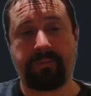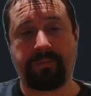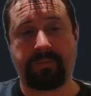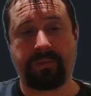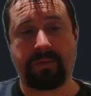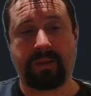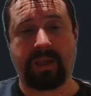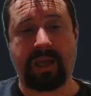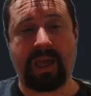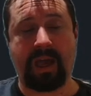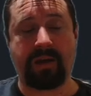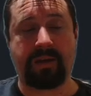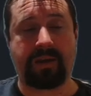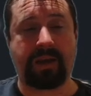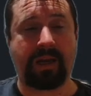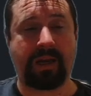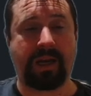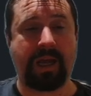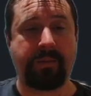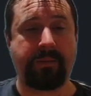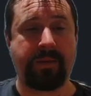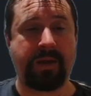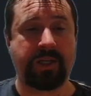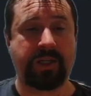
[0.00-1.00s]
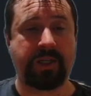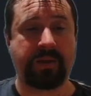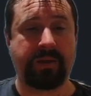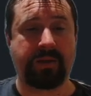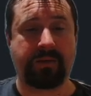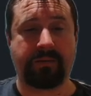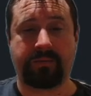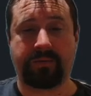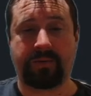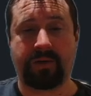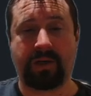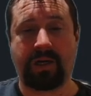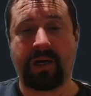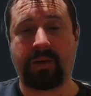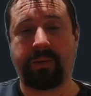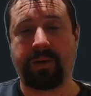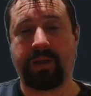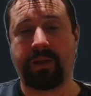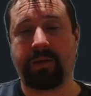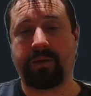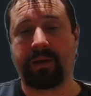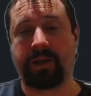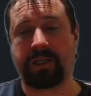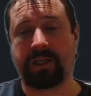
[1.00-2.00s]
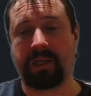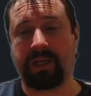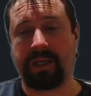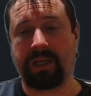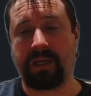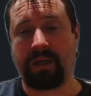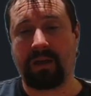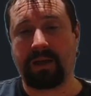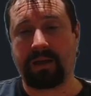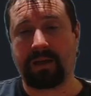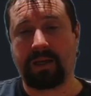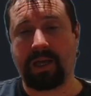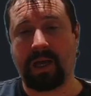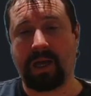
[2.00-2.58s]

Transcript: calculate measurement, right? Where you actually like